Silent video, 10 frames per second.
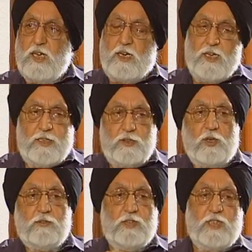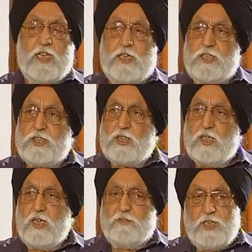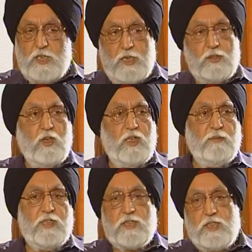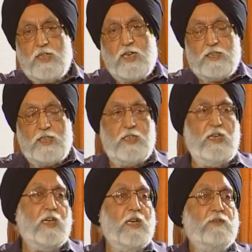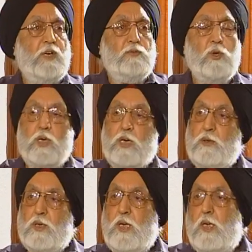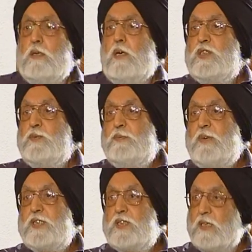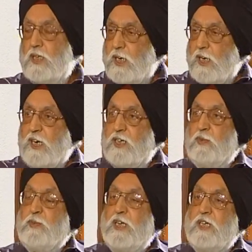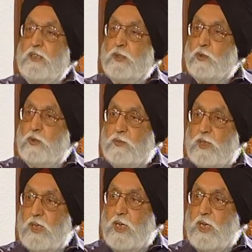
And I talk with Naresh. Every day I call him and say, yahan ye nahi laga, wahan wo lagao. No, it's my passion. And repairing the tomb.